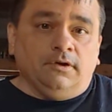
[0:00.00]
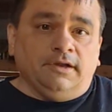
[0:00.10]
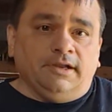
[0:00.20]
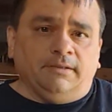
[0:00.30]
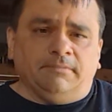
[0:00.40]

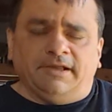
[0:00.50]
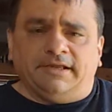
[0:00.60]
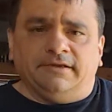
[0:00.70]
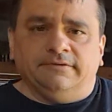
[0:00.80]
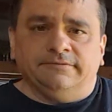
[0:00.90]
And I'm like,
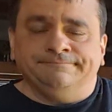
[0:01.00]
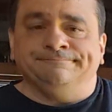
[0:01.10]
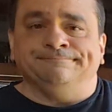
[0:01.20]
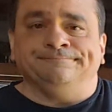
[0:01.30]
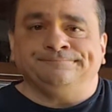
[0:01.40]

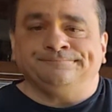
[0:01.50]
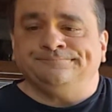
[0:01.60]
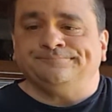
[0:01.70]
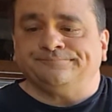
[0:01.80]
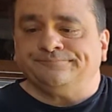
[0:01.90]
in
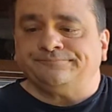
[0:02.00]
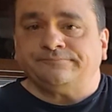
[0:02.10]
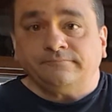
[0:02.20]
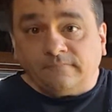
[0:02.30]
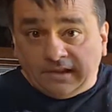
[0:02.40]

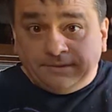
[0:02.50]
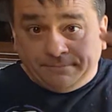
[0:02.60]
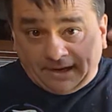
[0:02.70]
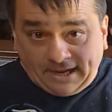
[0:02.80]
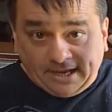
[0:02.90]

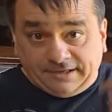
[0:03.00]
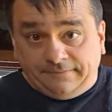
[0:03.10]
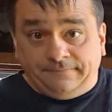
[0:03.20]
my head.